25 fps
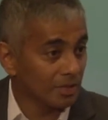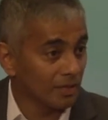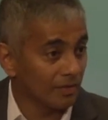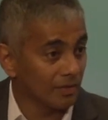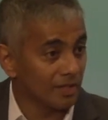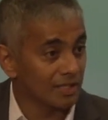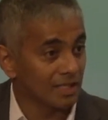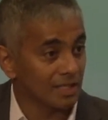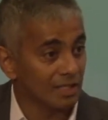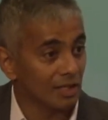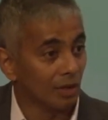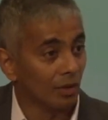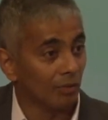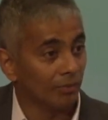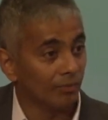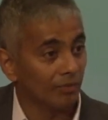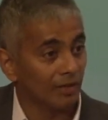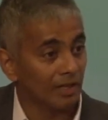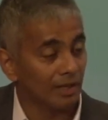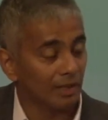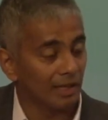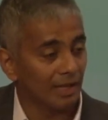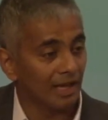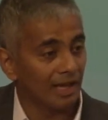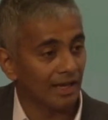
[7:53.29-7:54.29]
and this is
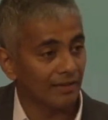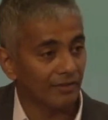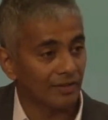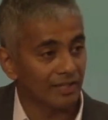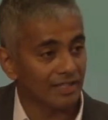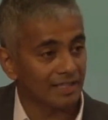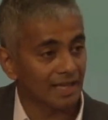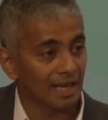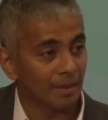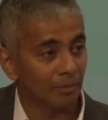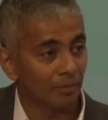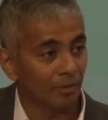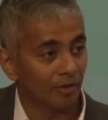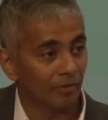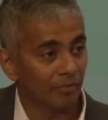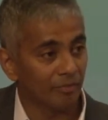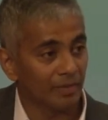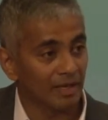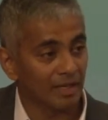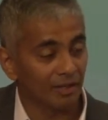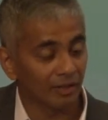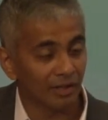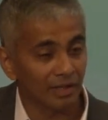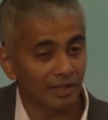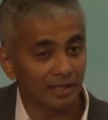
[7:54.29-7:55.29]
hopefully a live example of
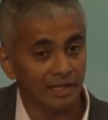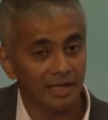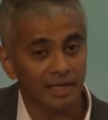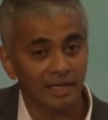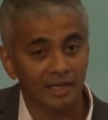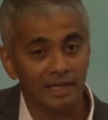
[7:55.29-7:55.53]
being really